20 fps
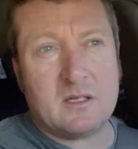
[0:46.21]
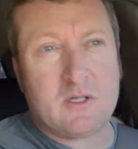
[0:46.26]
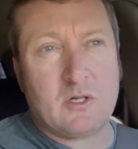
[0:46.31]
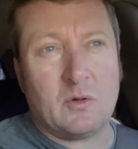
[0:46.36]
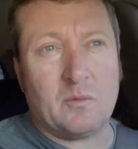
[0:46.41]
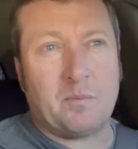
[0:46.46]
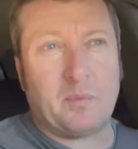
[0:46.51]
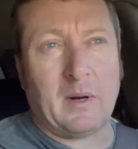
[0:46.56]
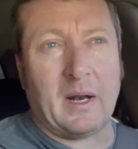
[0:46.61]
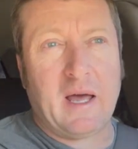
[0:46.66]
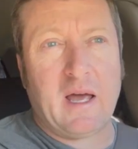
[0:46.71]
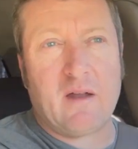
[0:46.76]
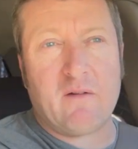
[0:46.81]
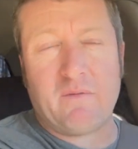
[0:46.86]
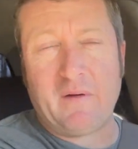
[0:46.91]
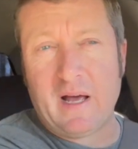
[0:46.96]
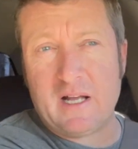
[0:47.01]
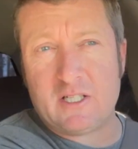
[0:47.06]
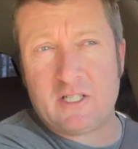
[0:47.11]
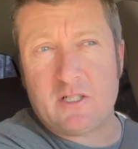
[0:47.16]
to plant
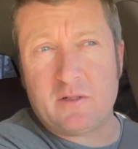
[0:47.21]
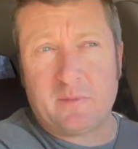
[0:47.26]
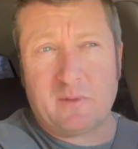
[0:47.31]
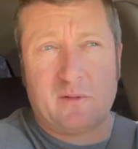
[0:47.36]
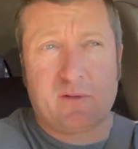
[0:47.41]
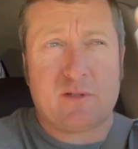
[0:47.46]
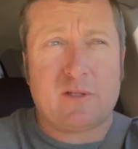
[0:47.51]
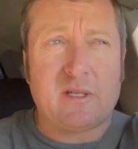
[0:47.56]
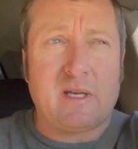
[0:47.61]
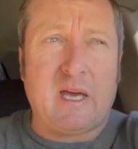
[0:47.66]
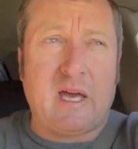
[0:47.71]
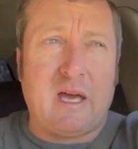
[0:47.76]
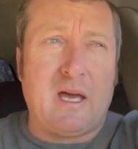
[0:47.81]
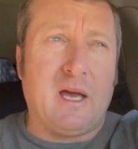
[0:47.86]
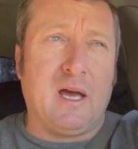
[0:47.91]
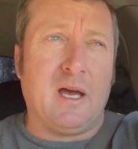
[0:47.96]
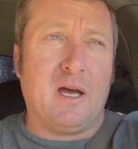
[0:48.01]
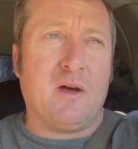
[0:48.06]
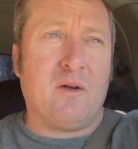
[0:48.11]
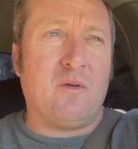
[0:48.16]
vegetables,
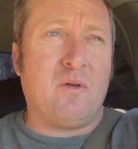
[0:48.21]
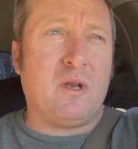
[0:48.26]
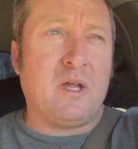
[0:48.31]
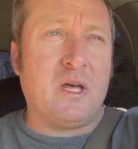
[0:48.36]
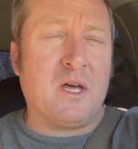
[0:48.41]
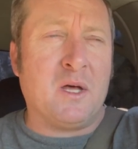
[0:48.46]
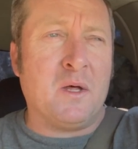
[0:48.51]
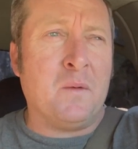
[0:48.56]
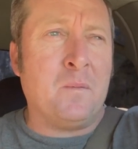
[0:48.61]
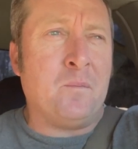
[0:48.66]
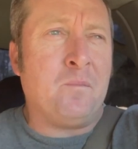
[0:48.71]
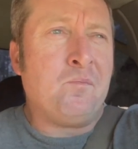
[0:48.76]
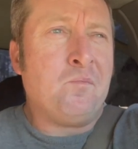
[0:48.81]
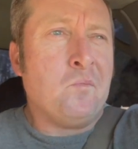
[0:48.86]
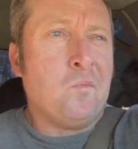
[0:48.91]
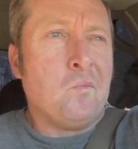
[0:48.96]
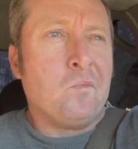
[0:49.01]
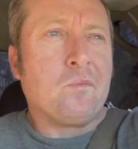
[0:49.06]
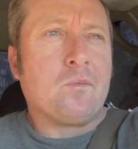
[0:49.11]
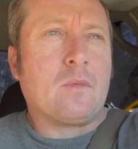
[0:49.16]
and
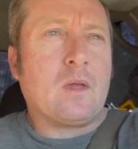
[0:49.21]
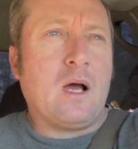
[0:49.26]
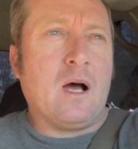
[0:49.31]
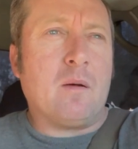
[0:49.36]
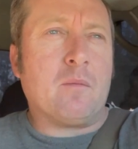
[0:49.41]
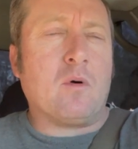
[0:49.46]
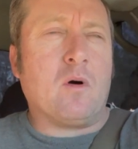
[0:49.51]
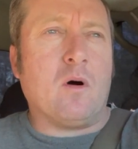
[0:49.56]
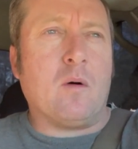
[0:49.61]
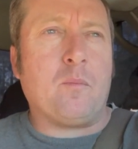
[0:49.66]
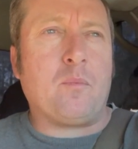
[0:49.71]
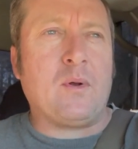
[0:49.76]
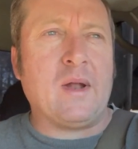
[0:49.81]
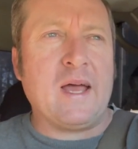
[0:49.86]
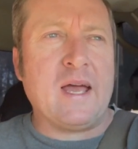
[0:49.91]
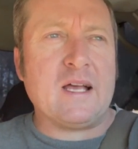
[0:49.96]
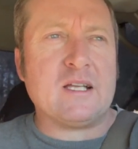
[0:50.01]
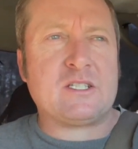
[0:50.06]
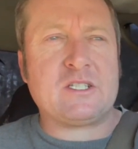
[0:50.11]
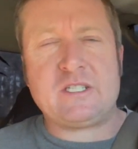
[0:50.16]
then I'm going to
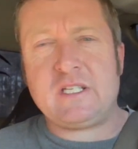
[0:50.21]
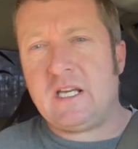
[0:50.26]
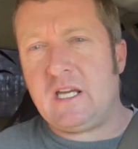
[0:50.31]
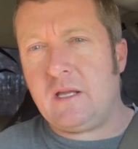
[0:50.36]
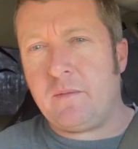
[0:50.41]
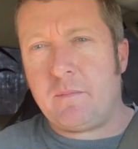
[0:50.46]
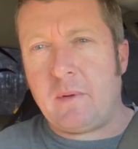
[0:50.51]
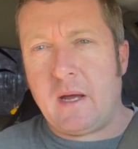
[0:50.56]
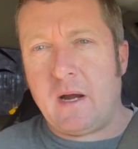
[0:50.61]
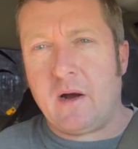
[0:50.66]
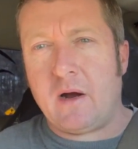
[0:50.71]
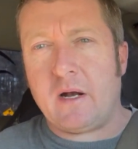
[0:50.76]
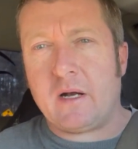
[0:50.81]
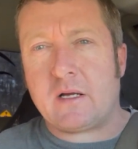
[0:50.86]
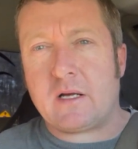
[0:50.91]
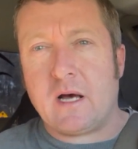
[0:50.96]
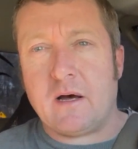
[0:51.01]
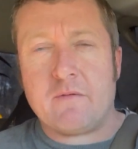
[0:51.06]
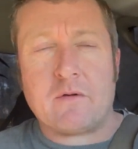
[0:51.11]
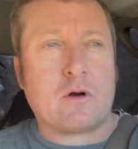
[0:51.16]
plant seed bearing
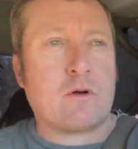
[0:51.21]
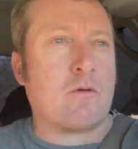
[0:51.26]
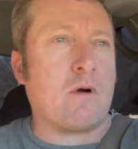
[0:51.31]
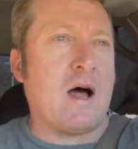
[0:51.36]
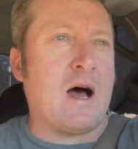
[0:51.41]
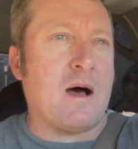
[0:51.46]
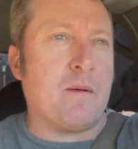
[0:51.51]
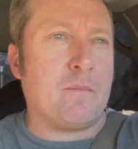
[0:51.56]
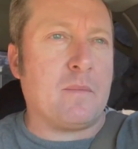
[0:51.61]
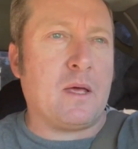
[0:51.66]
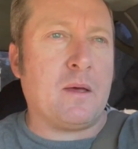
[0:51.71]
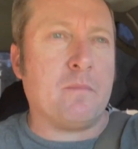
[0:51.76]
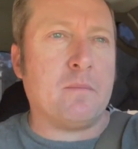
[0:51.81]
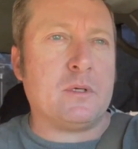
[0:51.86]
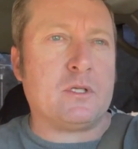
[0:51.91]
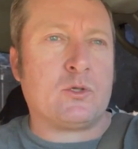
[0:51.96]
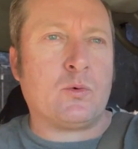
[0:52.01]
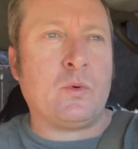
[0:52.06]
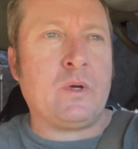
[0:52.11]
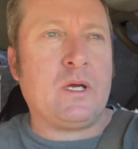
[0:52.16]
cover crop in
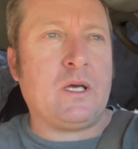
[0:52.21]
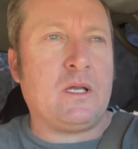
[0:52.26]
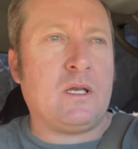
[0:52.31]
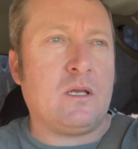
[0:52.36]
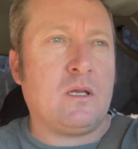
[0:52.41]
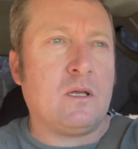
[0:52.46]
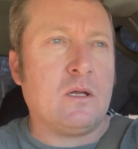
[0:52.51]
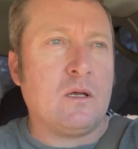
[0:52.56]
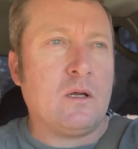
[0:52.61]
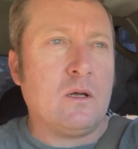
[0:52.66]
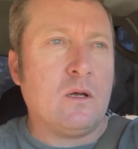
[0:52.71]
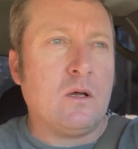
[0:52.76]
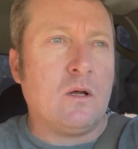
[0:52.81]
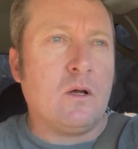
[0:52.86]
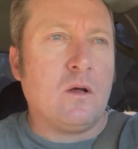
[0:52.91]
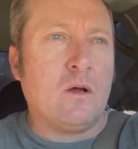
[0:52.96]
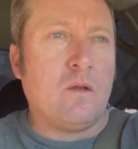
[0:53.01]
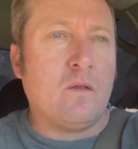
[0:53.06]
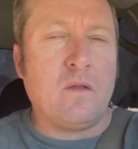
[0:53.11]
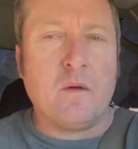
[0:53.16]

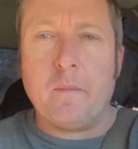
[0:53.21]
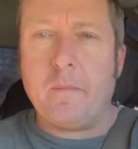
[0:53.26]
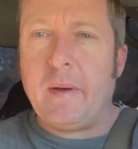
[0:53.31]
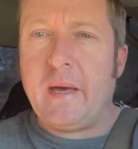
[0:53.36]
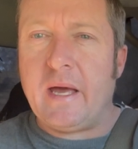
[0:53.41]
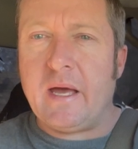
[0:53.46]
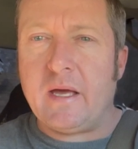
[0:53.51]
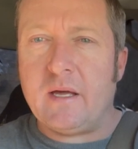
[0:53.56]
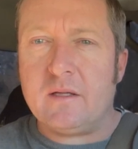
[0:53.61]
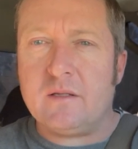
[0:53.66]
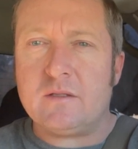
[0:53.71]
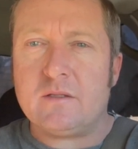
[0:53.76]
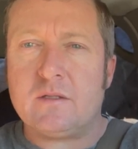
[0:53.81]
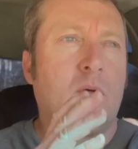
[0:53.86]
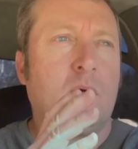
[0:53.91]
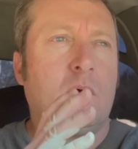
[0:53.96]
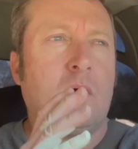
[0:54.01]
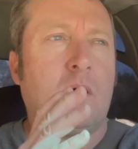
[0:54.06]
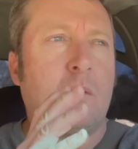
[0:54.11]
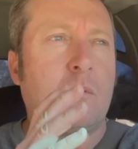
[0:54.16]
between the beds.
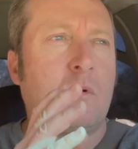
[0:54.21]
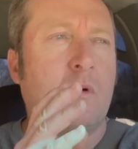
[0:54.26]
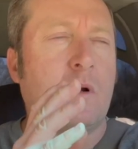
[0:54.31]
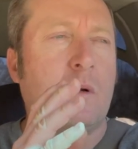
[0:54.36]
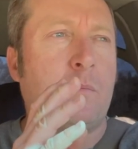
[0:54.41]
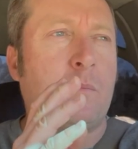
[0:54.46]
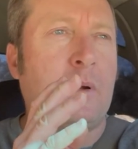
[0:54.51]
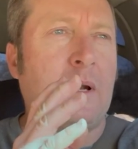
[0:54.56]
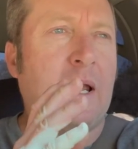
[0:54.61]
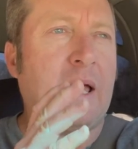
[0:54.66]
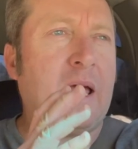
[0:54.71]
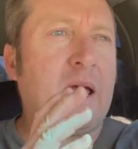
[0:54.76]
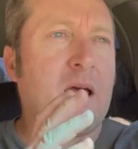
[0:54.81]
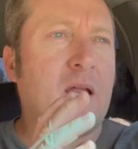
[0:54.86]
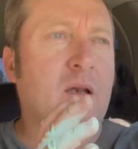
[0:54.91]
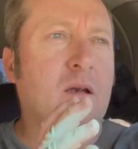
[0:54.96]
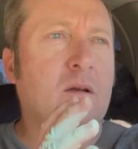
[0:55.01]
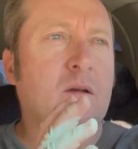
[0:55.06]
I'm going to plant